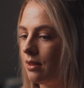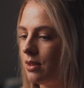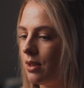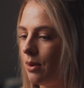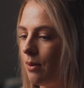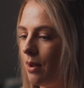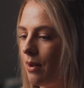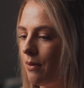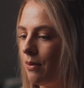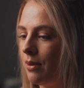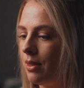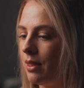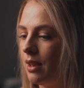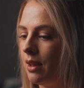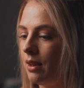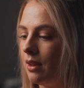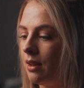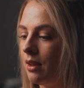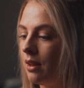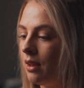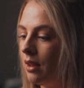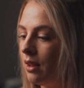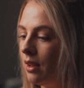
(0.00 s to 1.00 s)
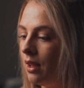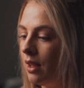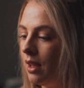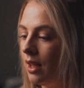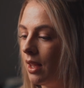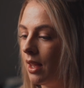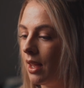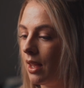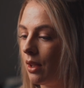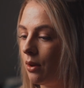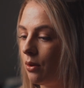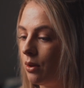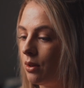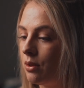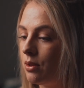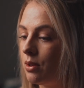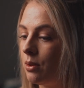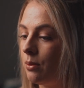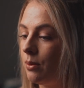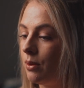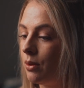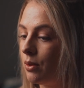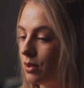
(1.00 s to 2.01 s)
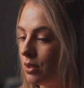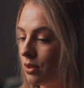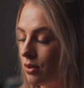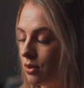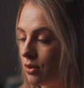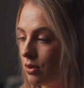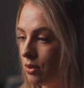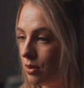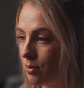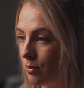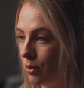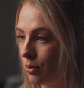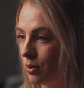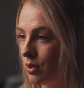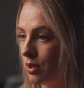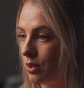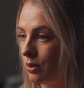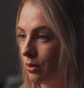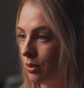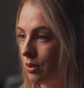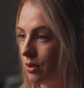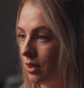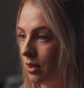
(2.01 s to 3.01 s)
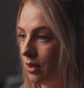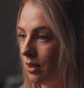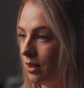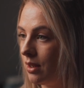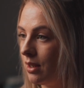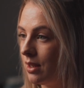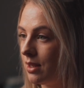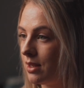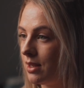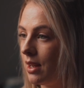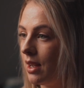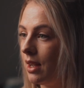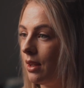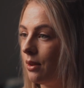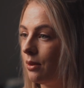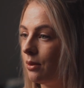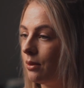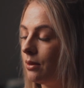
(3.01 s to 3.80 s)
So everything he couldn't do with us as small children, he's now